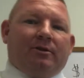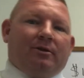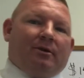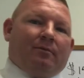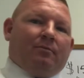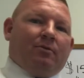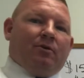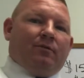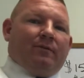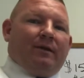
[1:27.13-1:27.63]
You
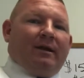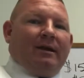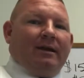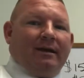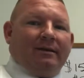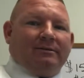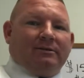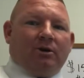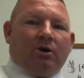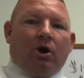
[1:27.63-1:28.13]
can move in
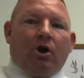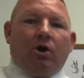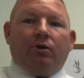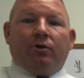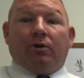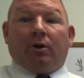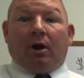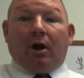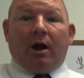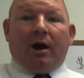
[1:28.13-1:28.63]
as an
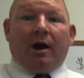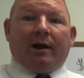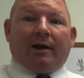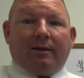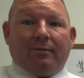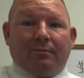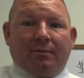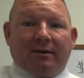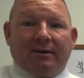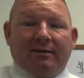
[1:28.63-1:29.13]

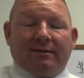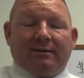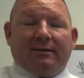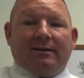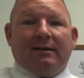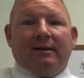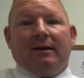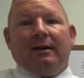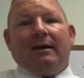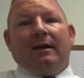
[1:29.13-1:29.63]
owner-occupant
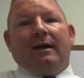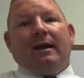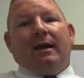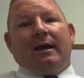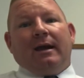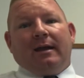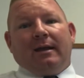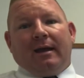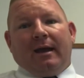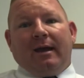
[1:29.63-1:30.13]

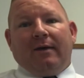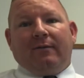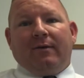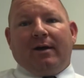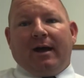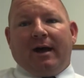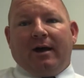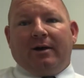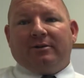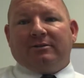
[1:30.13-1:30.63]
and have a
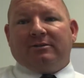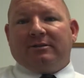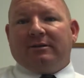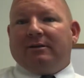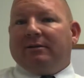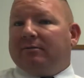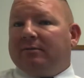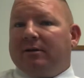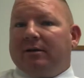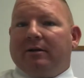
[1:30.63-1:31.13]
house,
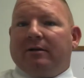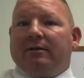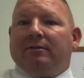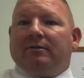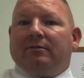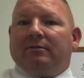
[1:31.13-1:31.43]
and the